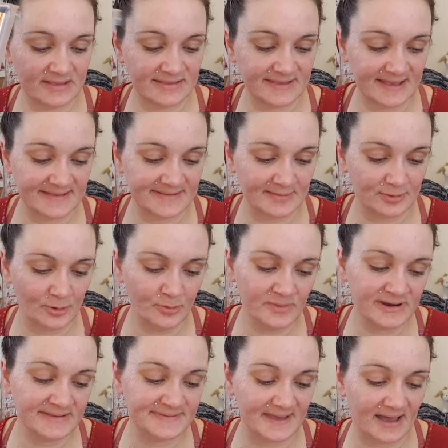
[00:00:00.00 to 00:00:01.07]
It says
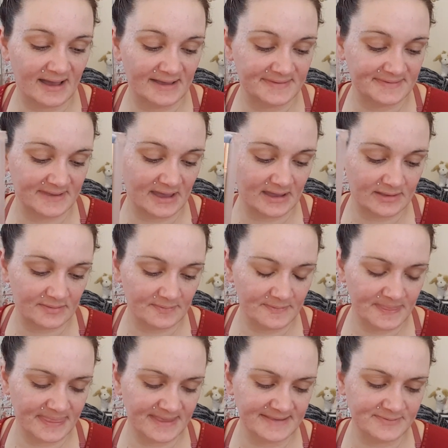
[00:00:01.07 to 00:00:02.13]
Luminous Eye Set.
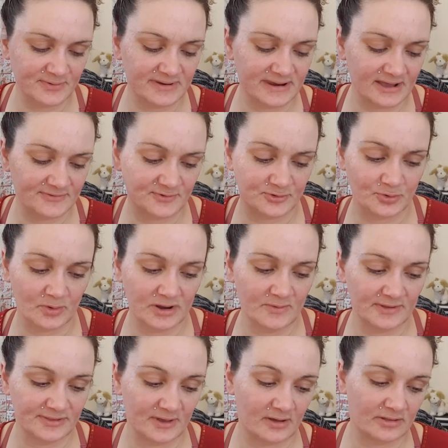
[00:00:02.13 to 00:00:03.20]
This retails for
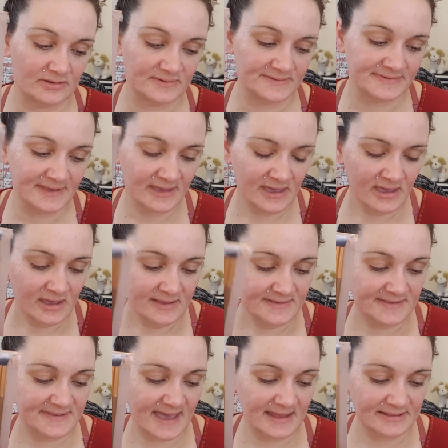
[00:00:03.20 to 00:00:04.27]
$21. It
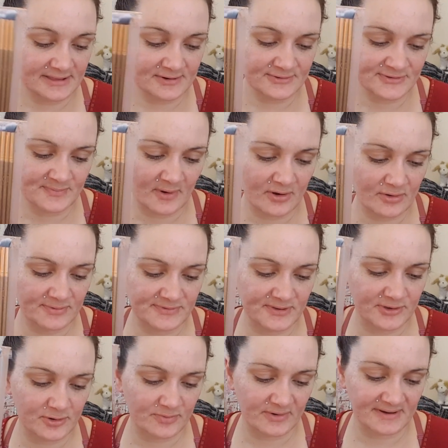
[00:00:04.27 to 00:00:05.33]
says add a little sparkle
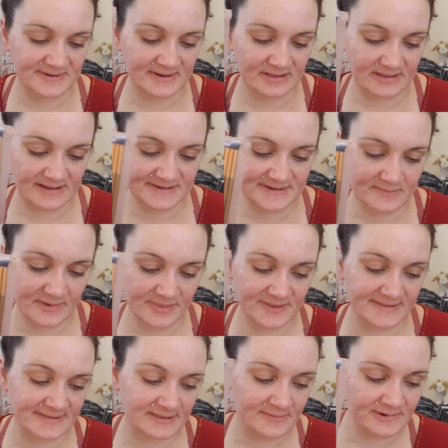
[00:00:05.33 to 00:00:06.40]
to your brush collection with
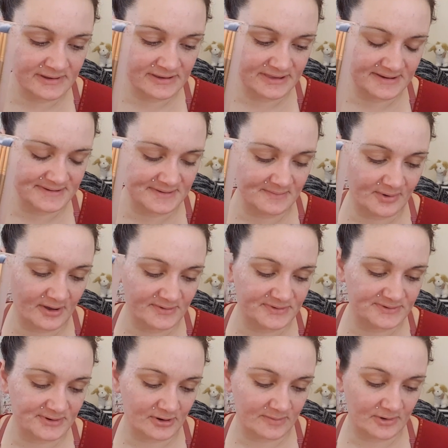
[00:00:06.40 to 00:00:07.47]
this limited edition
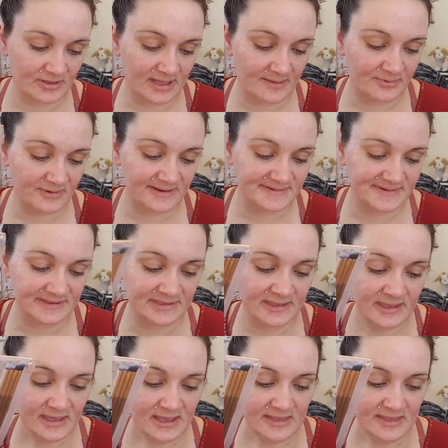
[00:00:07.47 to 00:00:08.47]
BoxyCharm collaboration.